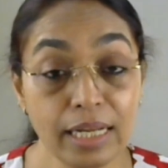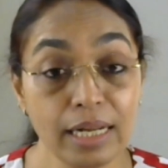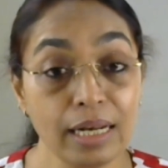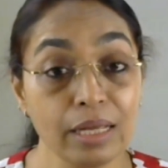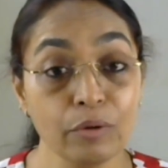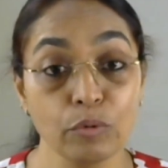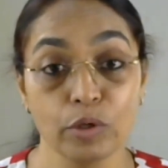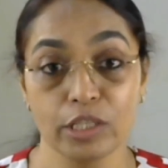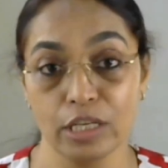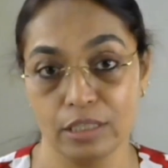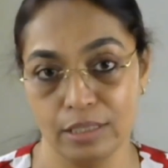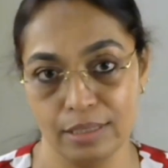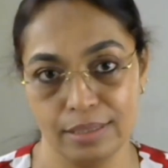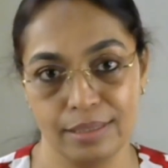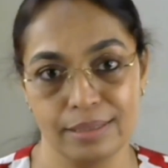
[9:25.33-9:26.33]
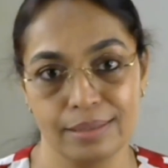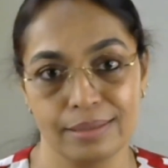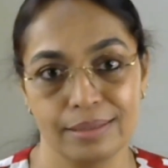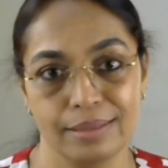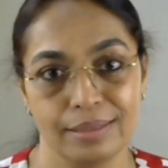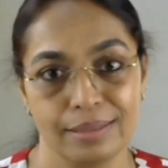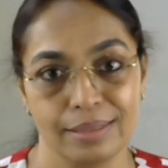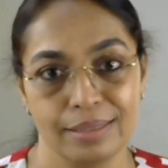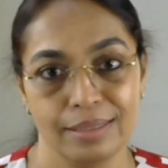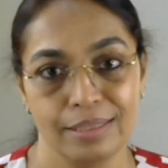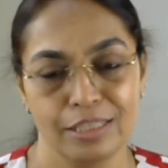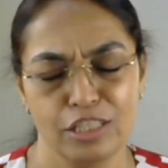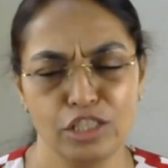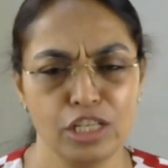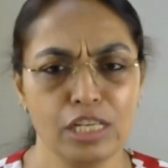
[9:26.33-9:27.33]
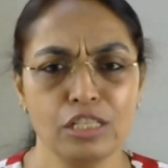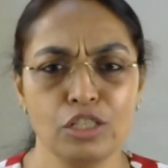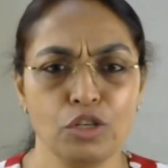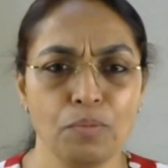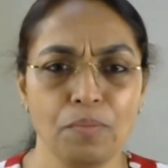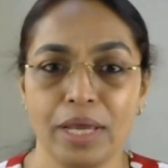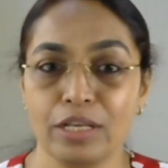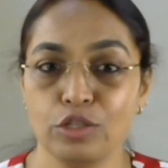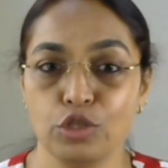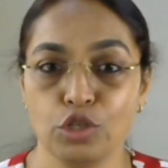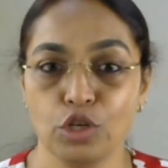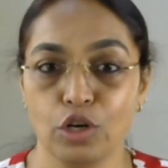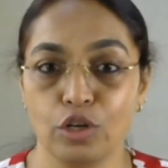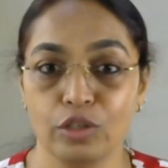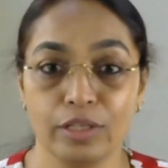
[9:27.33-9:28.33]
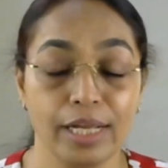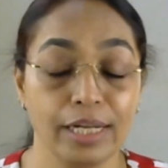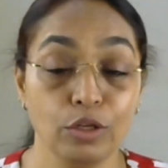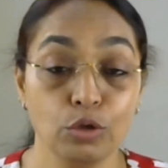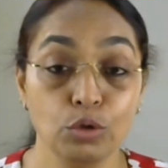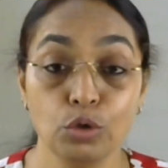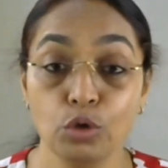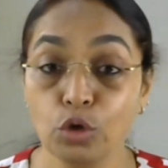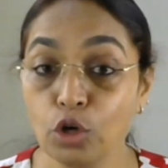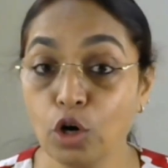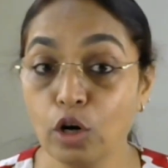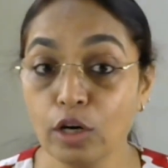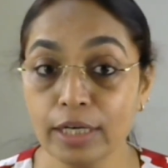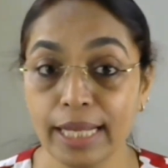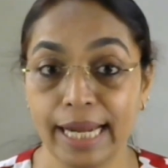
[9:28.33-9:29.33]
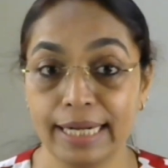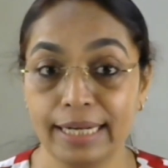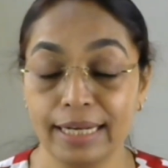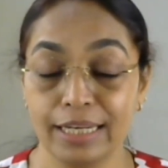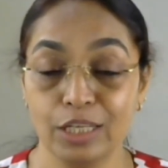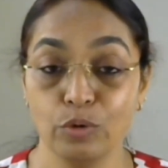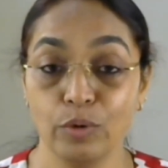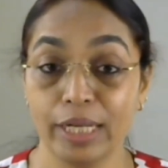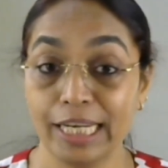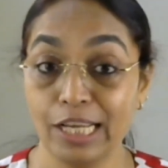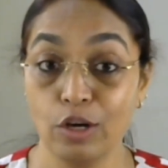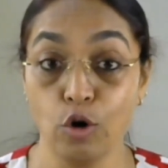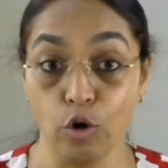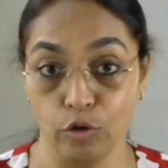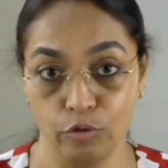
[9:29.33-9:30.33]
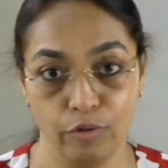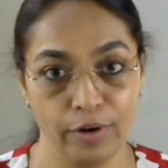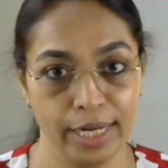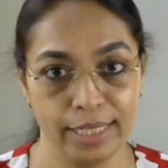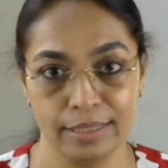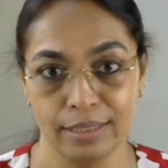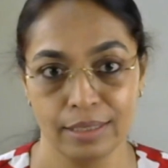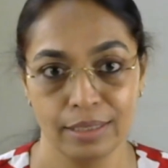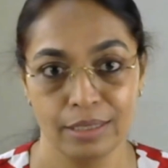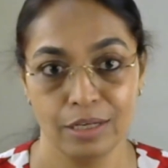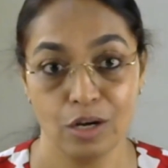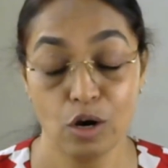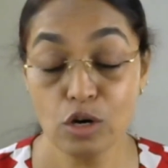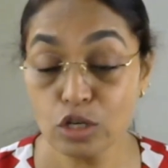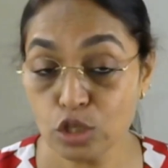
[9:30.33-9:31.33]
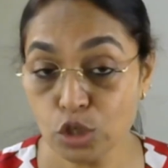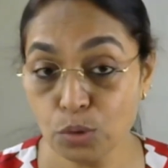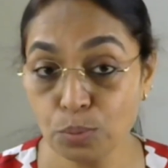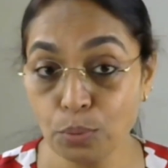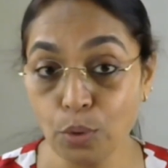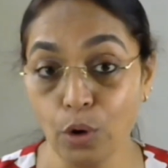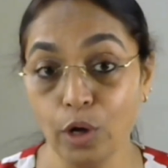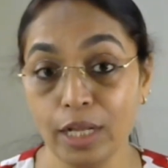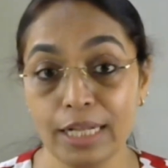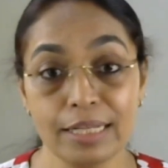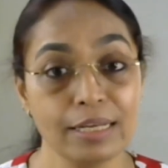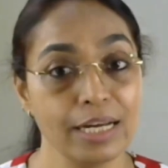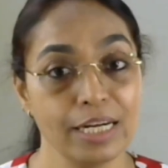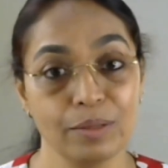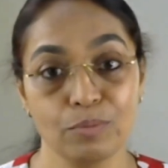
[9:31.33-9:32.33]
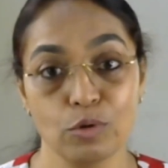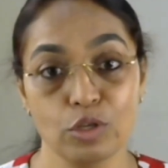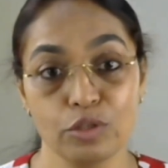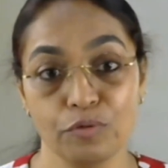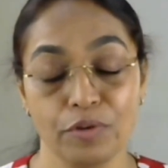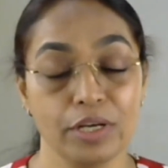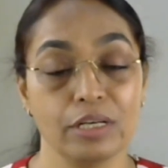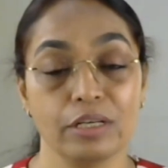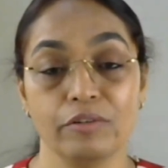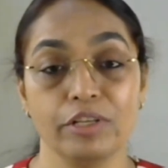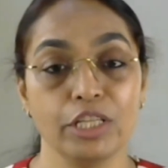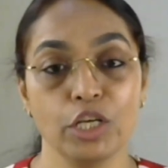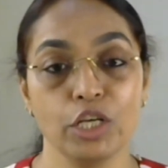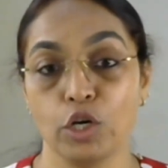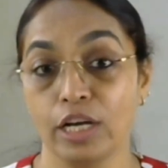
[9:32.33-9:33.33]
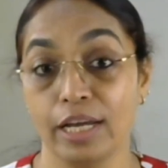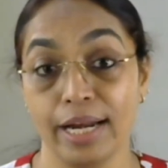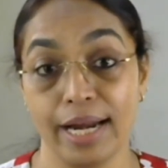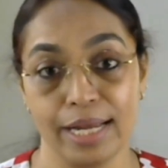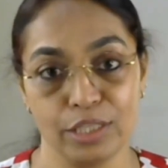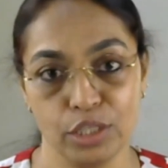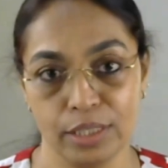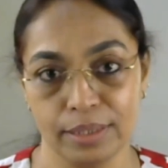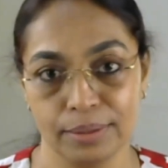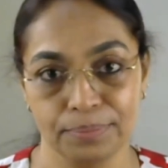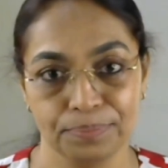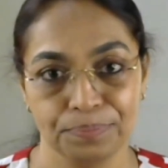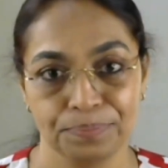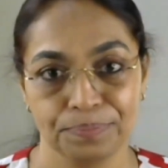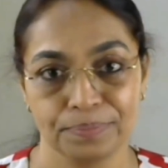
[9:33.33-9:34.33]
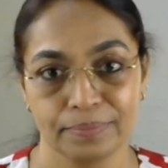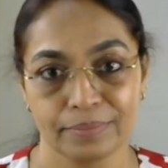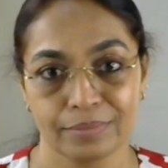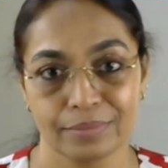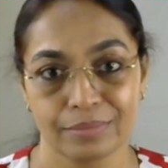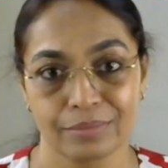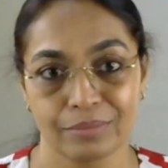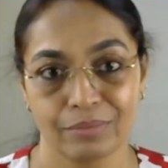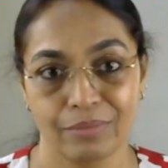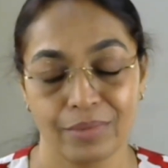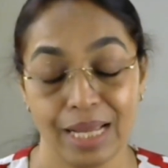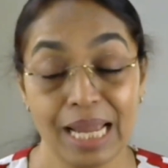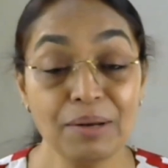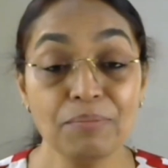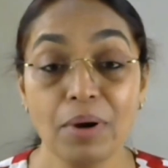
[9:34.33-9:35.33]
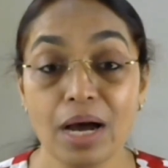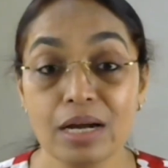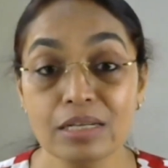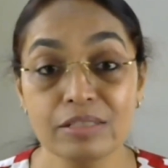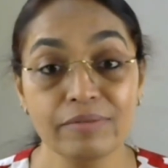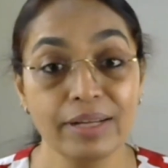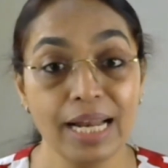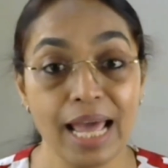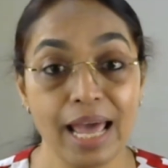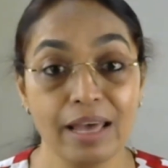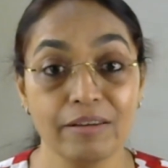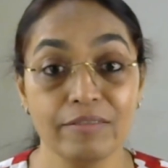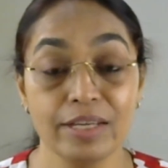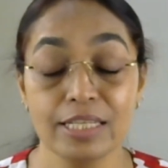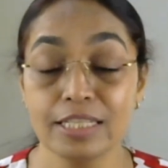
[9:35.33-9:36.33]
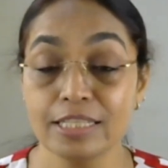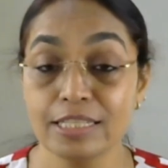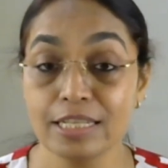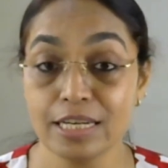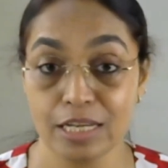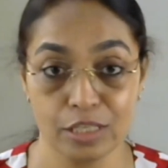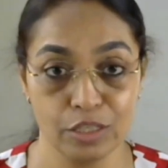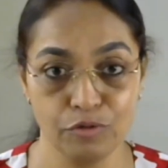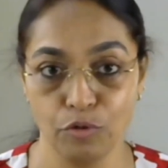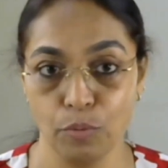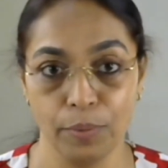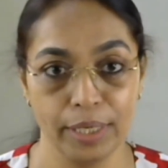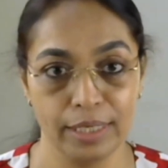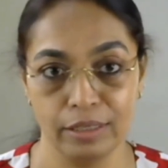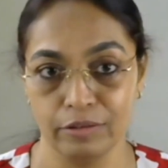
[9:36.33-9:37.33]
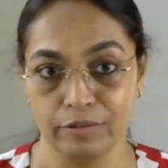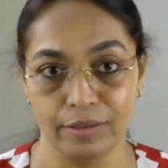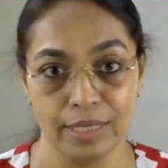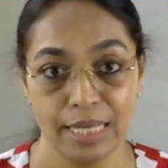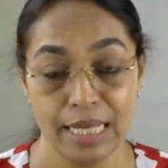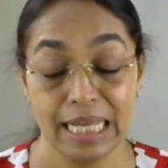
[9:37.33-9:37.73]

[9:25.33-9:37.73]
dealing with others. Just make sure that you do not get into any conflict or spoil the atmosphere with your aggression. And Mars will have its transformative